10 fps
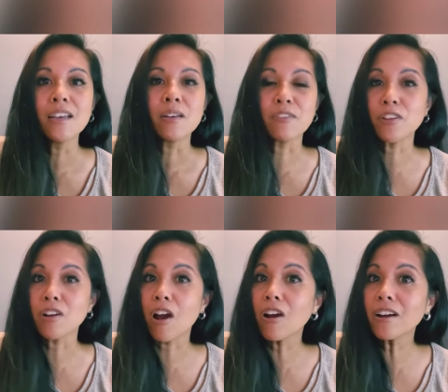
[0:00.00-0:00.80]
If there
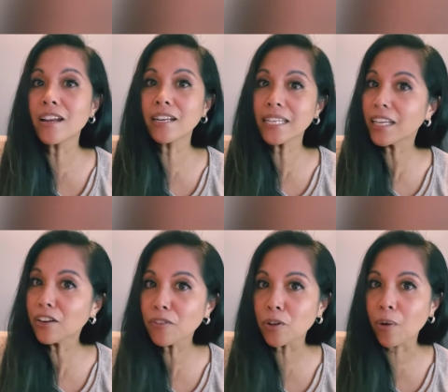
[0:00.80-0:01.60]
are any
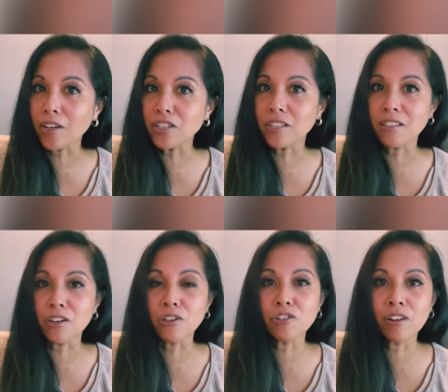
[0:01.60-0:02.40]
interview questions that
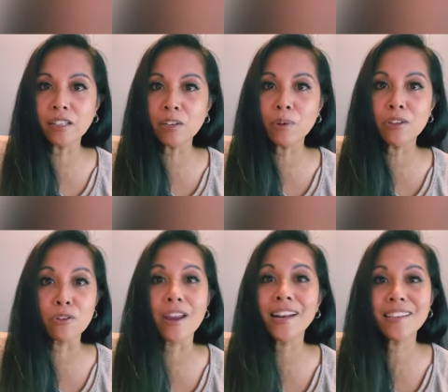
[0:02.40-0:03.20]
you're struggling with
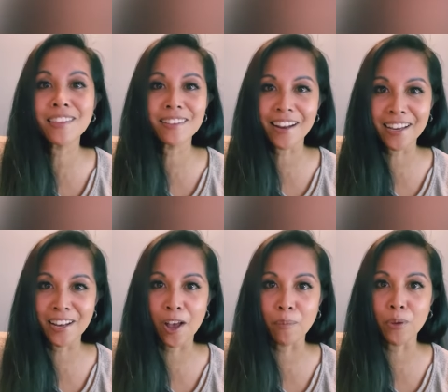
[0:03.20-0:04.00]
or anything that I can
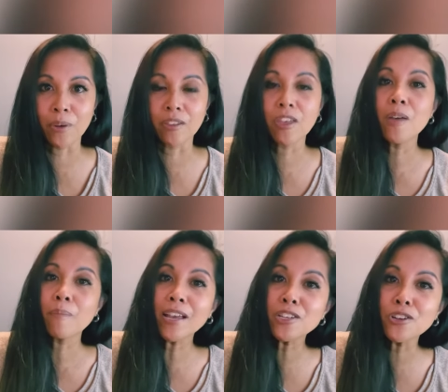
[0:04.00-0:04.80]
help you with,
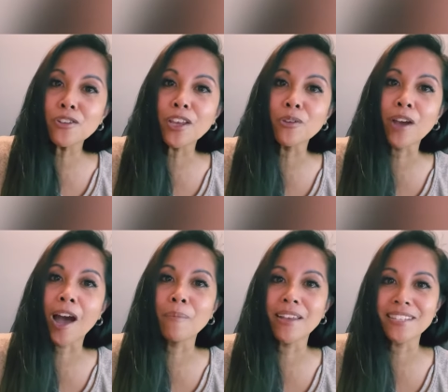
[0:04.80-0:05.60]
make sure that you
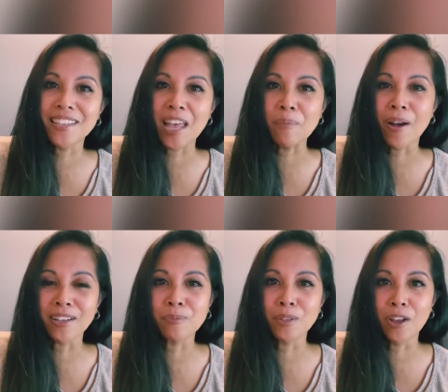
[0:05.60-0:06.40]
comment in that box
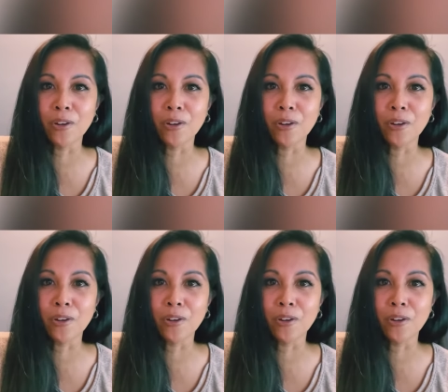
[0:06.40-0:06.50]
below.